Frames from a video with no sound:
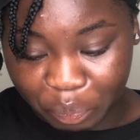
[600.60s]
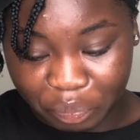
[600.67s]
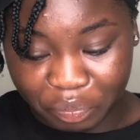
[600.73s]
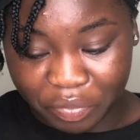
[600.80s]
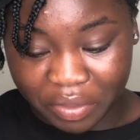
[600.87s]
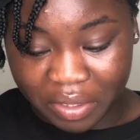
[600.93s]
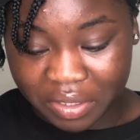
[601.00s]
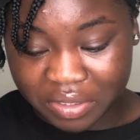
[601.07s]

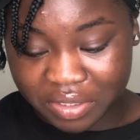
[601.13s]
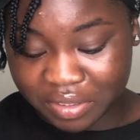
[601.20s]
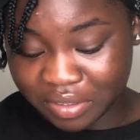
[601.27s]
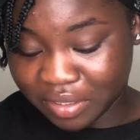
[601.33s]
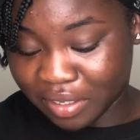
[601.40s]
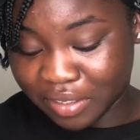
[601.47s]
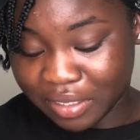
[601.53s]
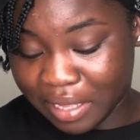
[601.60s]
This is
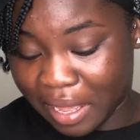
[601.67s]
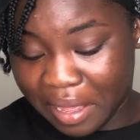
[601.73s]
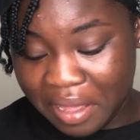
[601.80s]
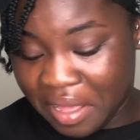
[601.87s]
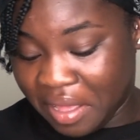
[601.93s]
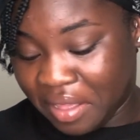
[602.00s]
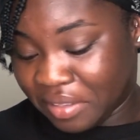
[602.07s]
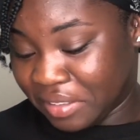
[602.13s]
the
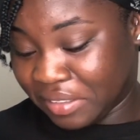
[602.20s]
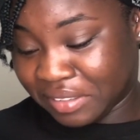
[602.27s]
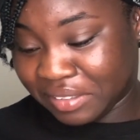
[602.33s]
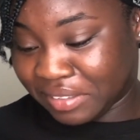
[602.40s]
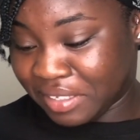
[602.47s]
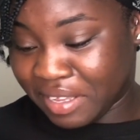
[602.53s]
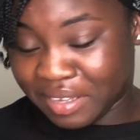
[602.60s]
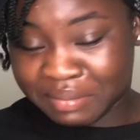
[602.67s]

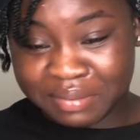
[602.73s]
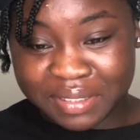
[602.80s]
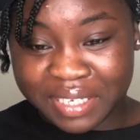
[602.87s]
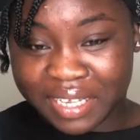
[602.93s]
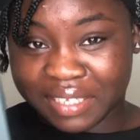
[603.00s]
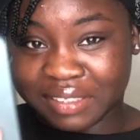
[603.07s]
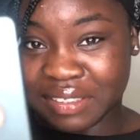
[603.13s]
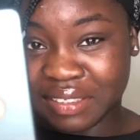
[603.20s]
update.